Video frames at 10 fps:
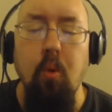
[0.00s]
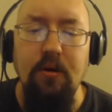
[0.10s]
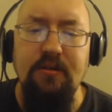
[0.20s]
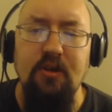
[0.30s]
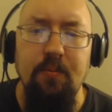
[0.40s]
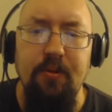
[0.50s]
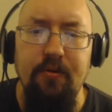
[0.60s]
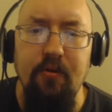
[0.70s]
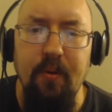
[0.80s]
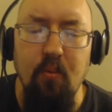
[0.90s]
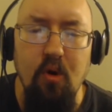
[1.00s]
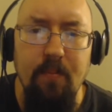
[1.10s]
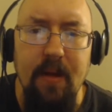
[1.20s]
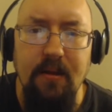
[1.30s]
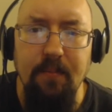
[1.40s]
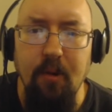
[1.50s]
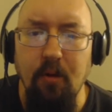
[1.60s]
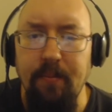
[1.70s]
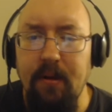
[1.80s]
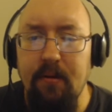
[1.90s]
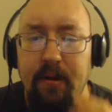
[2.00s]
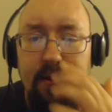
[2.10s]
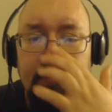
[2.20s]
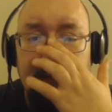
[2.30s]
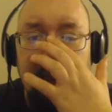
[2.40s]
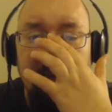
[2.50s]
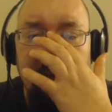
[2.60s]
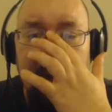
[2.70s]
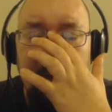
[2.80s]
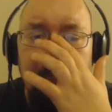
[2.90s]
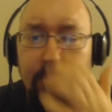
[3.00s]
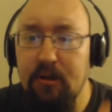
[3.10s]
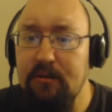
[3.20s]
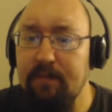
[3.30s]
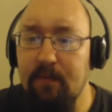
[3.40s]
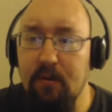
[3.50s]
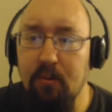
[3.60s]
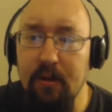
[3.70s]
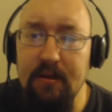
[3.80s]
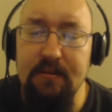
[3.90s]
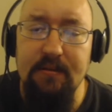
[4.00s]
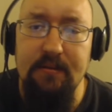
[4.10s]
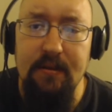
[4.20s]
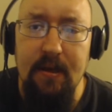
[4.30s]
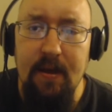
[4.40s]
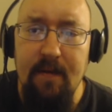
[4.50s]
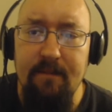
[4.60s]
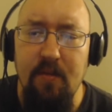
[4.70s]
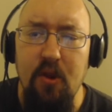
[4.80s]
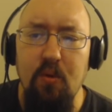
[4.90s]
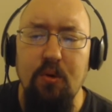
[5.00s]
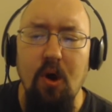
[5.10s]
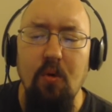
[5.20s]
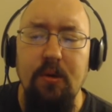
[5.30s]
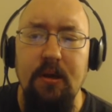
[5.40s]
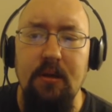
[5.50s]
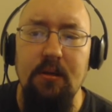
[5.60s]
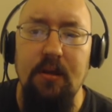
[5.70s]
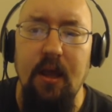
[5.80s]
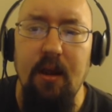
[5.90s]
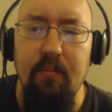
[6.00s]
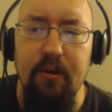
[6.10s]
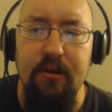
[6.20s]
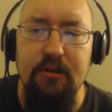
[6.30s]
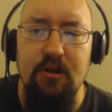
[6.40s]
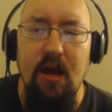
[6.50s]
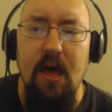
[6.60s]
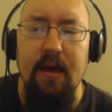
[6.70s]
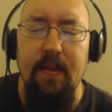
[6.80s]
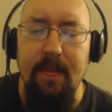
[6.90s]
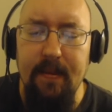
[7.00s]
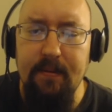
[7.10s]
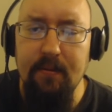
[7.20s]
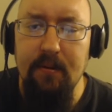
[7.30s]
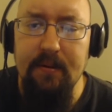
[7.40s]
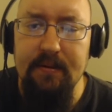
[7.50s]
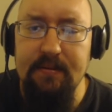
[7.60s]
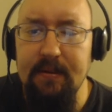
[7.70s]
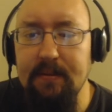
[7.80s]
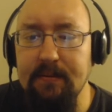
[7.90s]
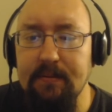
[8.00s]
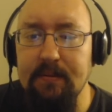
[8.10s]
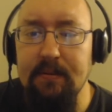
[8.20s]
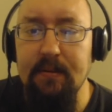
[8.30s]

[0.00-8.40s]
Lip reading: is up, YouTube, and welcome back to Bald Man Reacts. I have had a bunch of requests for the new Coheed and Cambria track, The Dark Sentencer.